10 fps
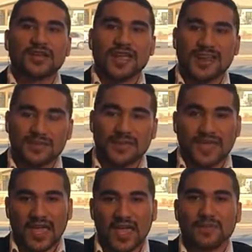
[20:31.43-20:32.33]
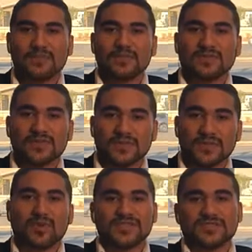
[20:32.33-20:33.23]
and he became
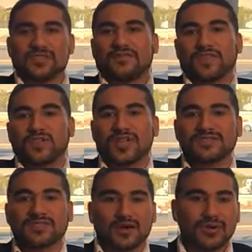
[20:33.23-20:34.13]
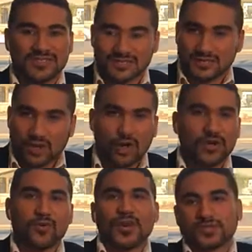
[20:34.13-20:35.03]
the president of the United States. That was all
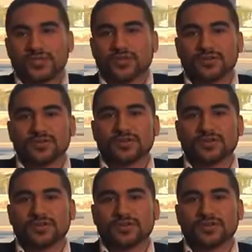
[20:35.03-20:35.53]
he wanted to do.